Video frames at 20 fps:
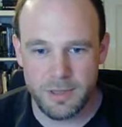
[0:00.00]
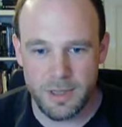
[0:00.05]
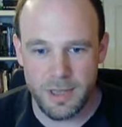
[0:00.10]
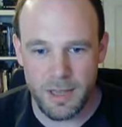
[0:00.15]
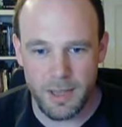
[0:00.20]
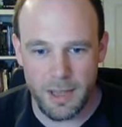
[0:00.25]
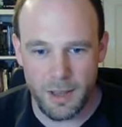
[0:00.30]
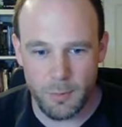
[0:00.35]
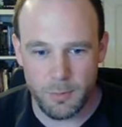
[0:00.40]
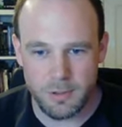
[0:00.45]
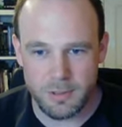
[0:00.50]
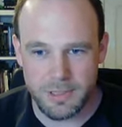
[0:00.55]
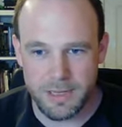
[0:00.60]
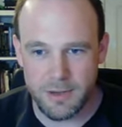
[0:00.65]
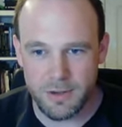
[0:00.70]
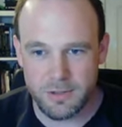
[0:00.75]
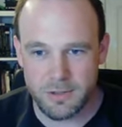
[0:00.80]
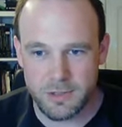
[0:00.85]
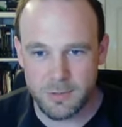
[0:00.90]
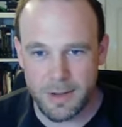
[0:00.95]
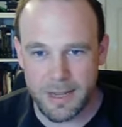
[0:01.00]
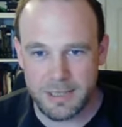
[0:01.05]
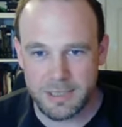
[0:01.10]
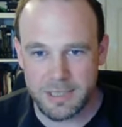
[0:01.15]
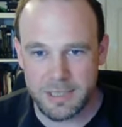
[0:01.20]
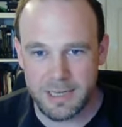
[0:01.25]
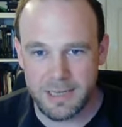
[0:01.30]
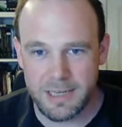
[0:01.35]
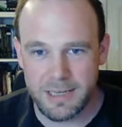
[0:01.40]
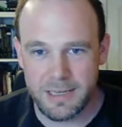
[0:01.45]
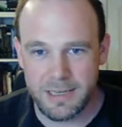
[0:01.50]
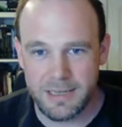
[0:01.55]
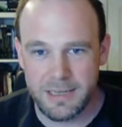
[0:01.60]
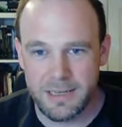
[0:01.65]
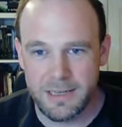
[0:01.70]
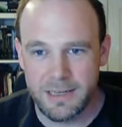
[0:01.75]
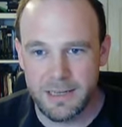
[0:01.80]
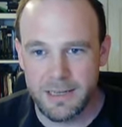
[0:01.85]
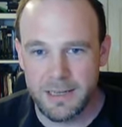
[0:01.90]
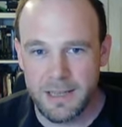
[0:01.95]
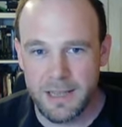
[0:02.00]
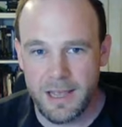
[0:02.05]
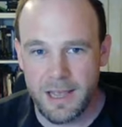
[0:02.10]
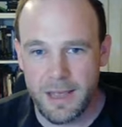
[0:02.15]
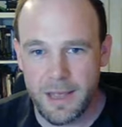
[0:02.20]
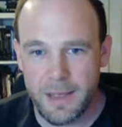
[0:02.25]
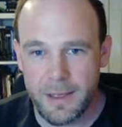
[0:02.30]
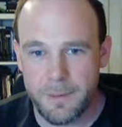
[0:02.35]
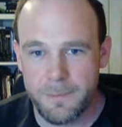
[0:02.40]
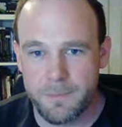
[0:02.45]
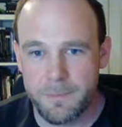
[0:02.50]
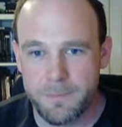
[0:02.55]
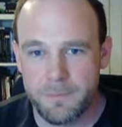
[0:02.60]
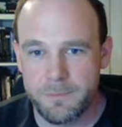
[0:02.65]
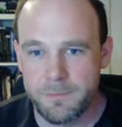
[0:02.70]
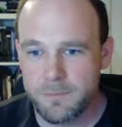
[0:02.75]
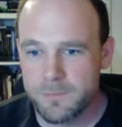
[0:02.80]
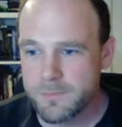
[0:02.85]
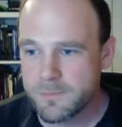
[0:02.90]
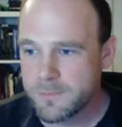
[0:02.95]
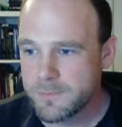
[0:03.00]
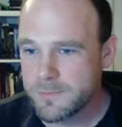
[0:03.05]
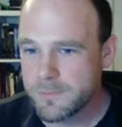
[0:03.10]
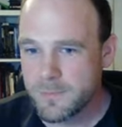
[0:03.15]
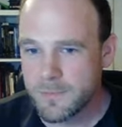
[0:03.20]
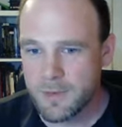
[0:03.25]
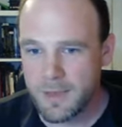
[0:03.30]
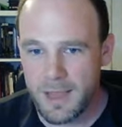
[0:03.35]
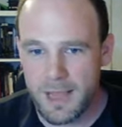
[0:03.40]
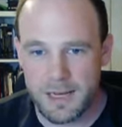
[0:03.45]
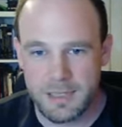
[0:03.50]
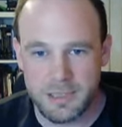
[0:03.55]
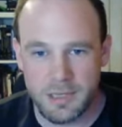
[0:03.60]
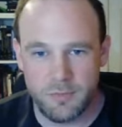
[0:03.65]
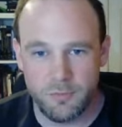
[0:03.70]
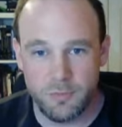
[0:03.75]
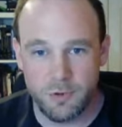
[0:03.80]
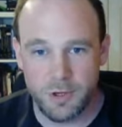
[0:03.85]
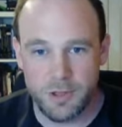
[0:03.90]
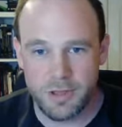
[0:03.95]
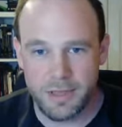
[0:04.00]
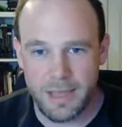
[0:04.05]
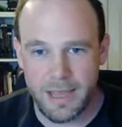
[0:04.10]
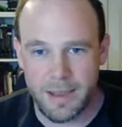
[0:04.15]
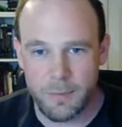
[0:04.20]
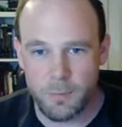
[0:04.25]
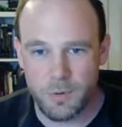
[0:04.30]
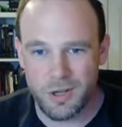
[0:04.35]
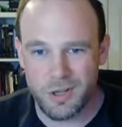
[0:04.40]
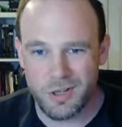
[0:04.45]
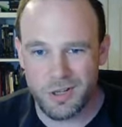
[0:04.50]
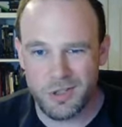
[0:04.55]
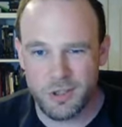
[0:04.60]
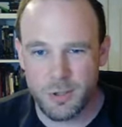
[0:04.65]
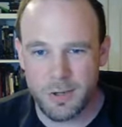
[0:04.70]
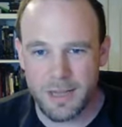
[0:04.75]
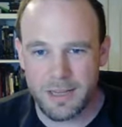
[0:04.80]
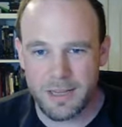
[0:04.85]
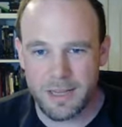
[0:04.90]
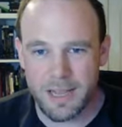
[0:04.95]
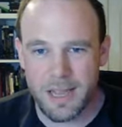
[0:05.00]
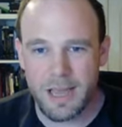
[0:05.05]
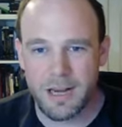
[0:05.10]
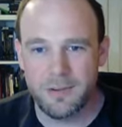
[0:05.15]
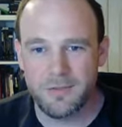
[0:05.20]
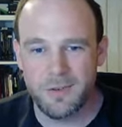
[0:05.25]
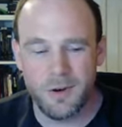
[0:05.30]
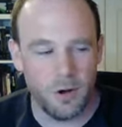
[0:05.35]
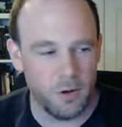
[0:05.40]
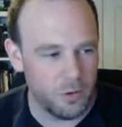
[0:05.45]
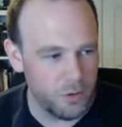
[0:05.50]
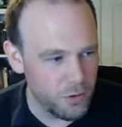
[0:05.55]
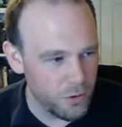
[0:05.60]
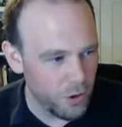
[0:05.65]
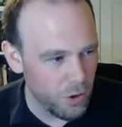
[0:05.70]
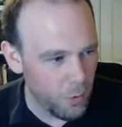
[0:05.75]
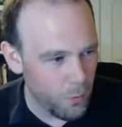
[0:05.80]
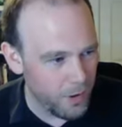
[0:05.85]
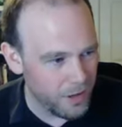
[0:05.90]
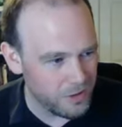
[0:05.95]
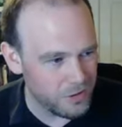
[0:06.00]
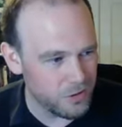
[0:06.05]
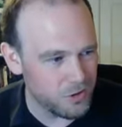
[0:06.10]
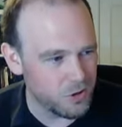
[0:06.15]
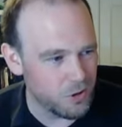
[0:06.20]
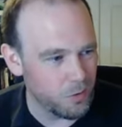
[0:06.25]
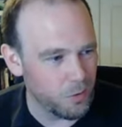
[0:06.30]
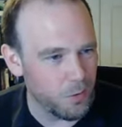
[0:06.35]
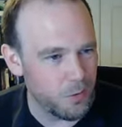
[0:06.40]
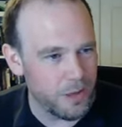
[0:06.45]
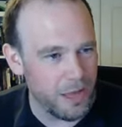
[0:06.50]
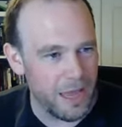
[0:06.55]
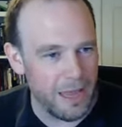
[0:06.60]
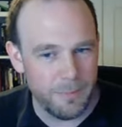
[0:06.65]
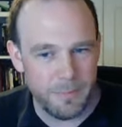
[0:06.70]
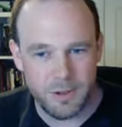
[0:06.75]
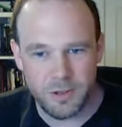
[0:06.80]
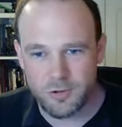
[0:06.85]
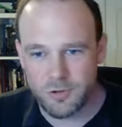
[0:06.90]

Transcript: I, I want to get on to actually um, actually running the game. We're going to do like a kind of not not quite a solo game in the